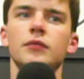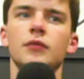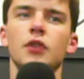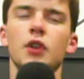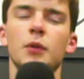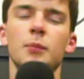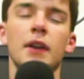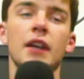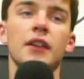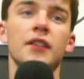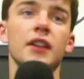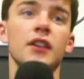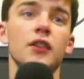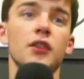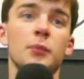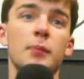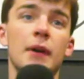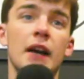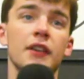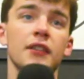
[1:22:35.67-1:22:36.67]
plays it
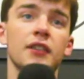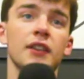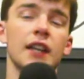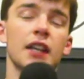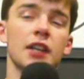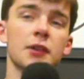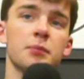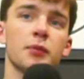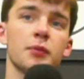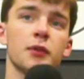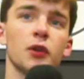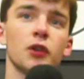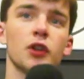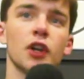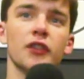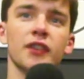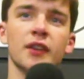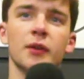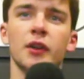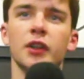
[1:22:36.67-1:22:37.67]
into Pasalic, who
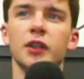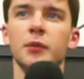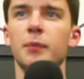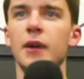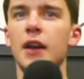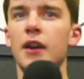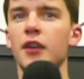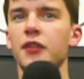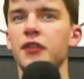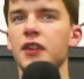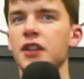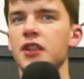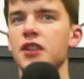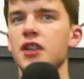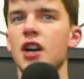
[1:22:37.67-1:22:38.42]
goes out wide to Perisic.